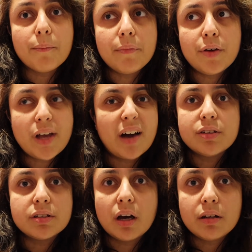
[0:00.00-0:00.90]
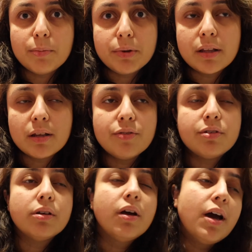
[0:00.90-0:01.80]
If you haven't signed up yet. And
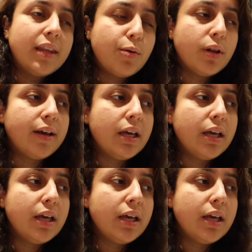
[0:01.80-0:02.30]
they were like,